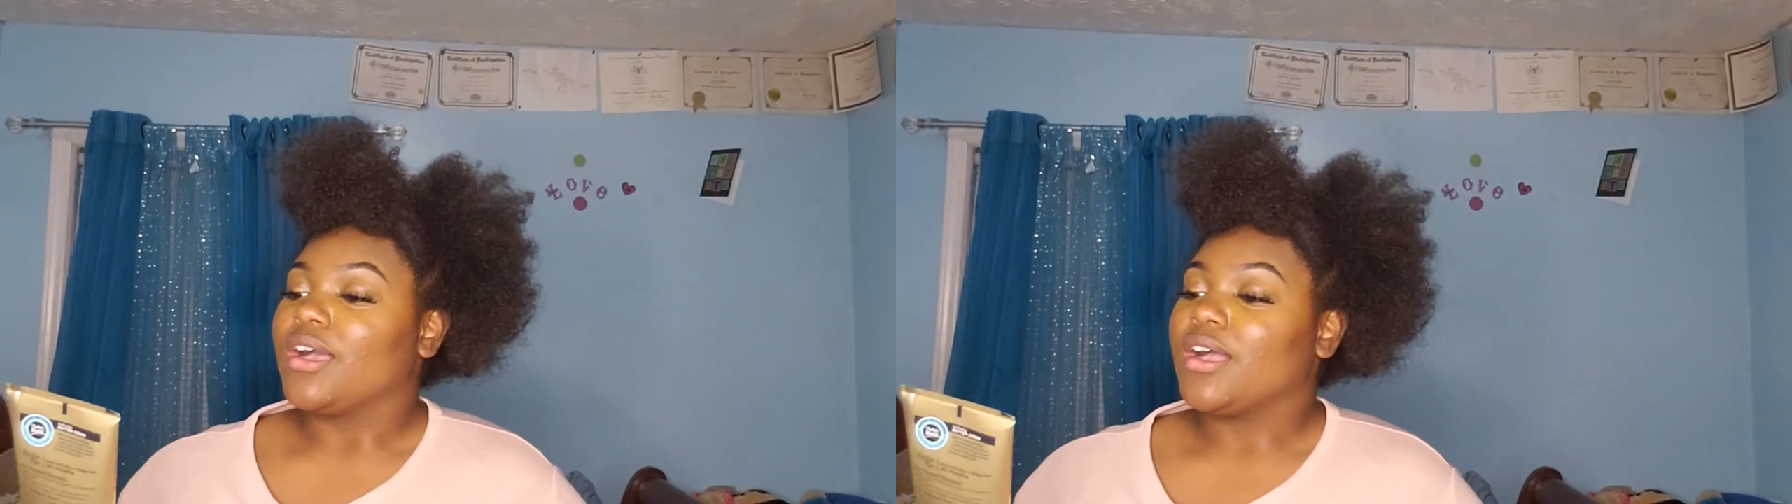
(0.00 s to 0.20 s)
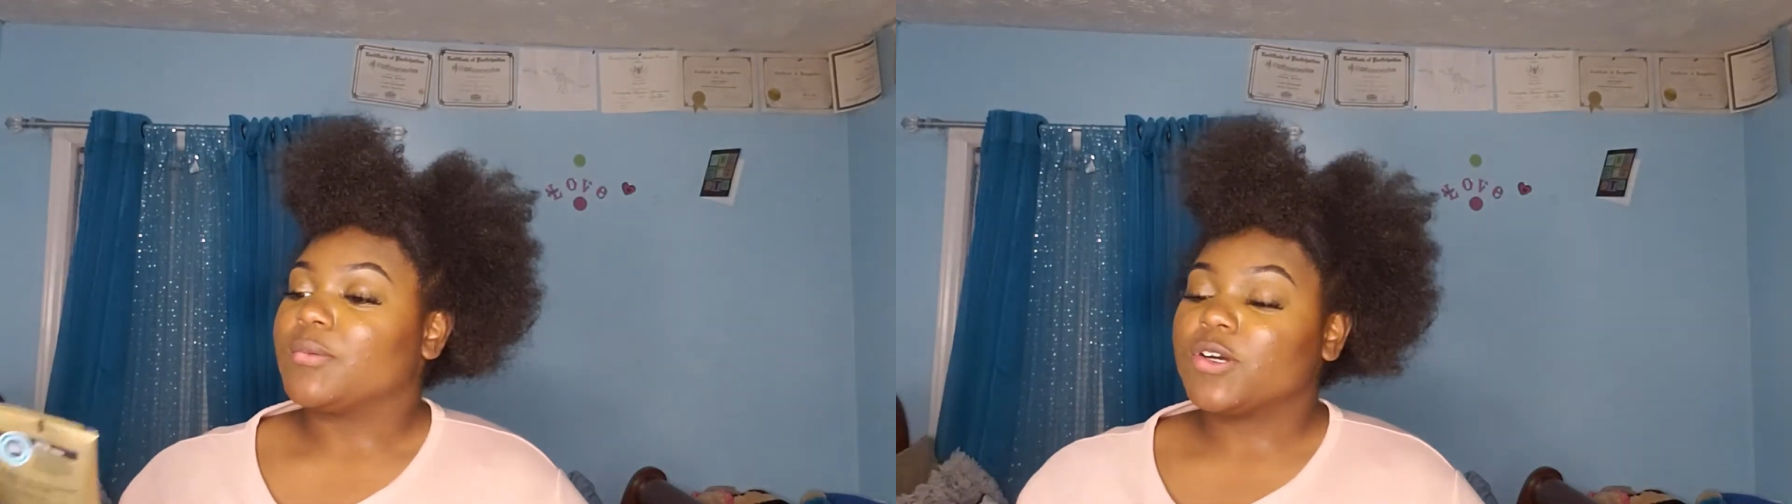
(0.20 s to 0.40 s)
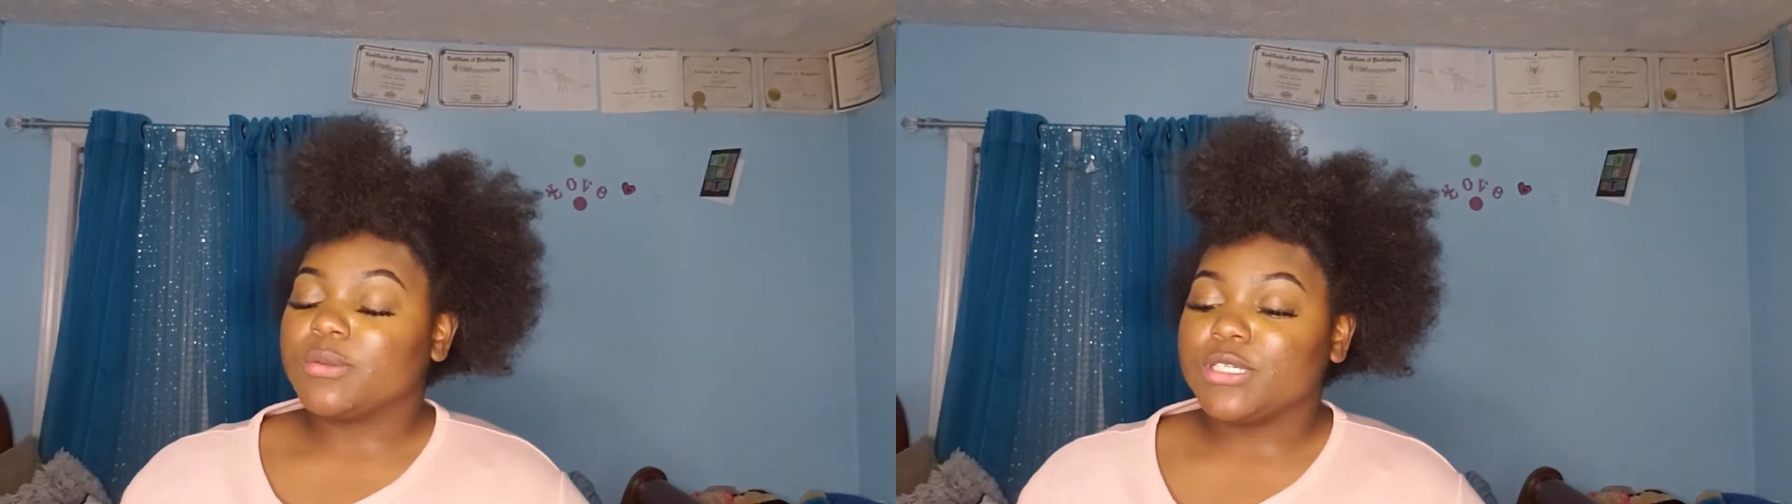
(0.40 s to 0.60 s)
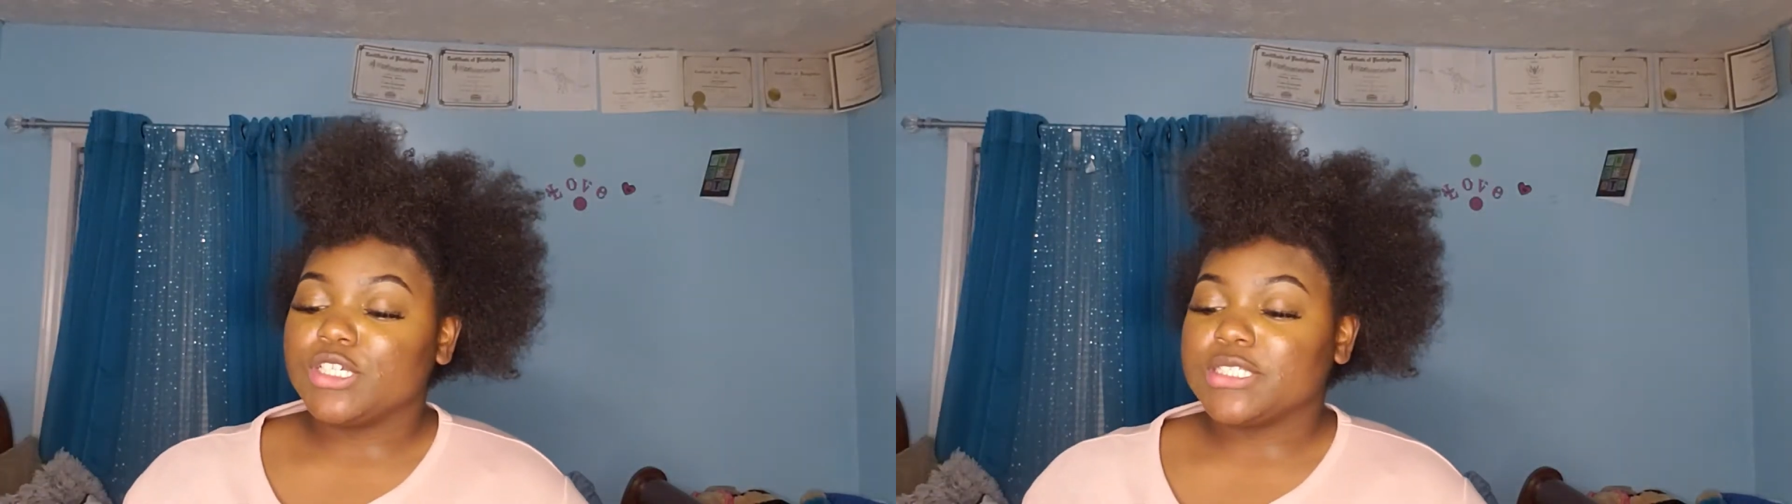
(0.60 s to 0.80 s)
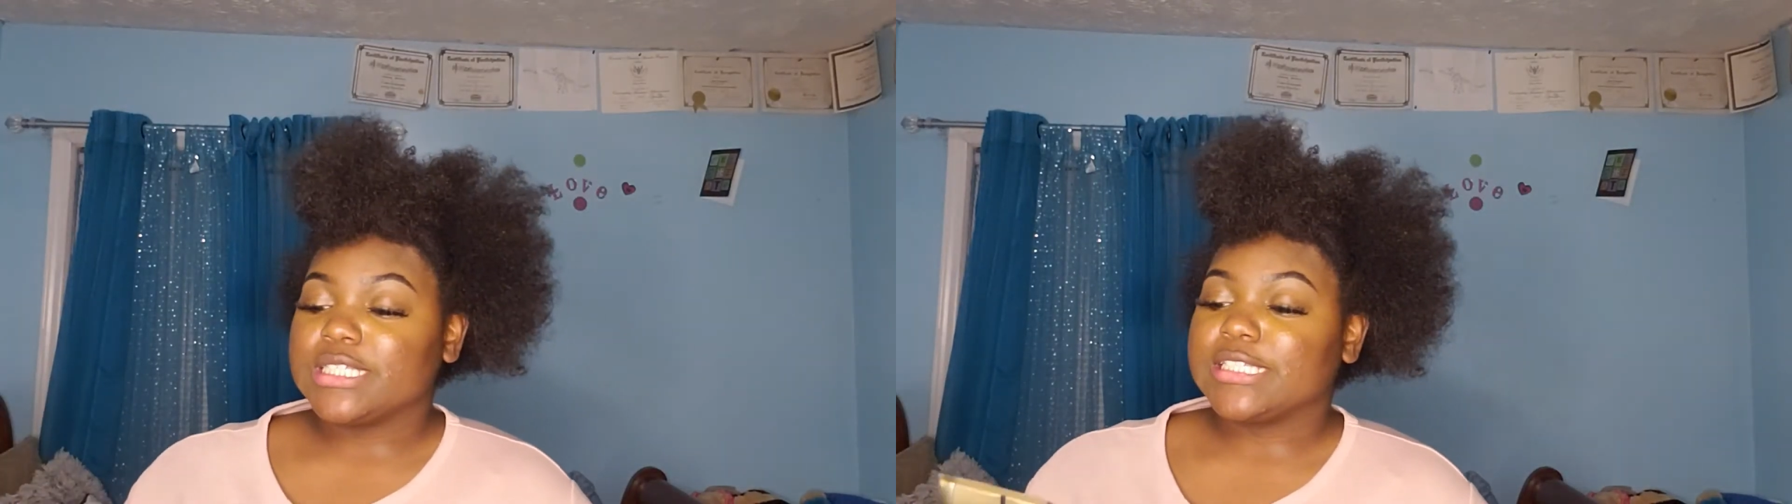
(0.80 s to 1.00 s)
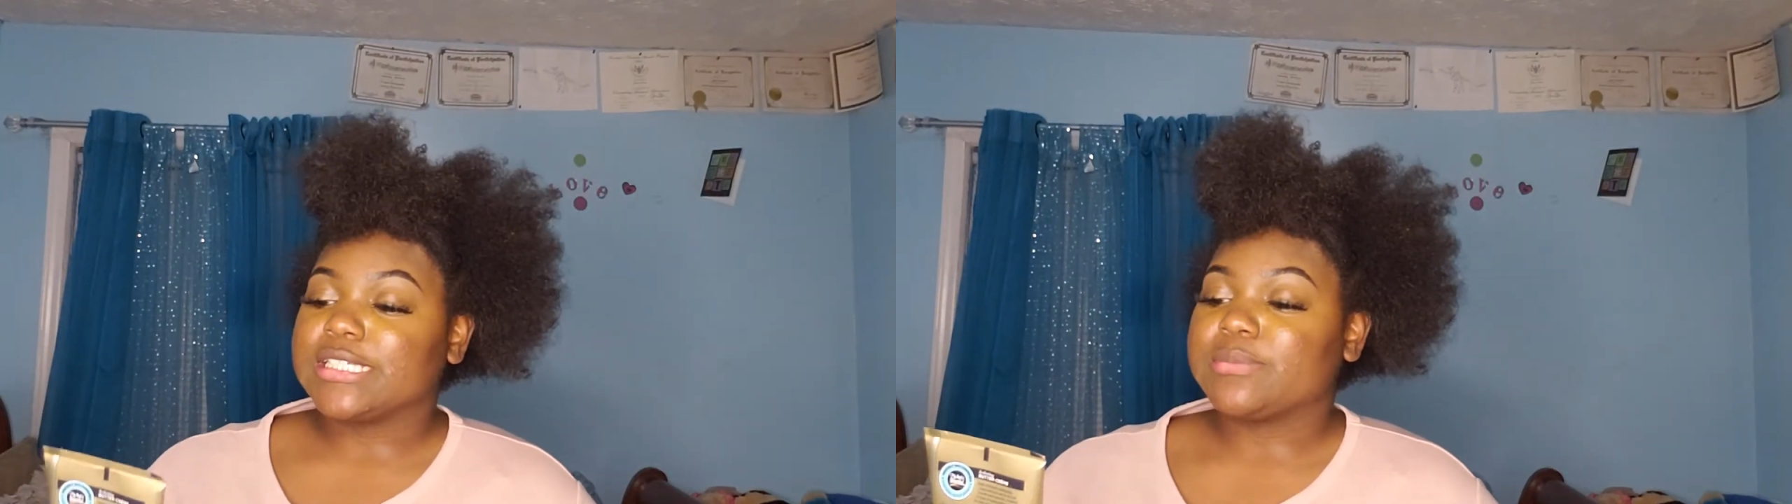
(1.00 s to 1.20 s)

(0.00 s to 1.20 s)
I'm going to be using this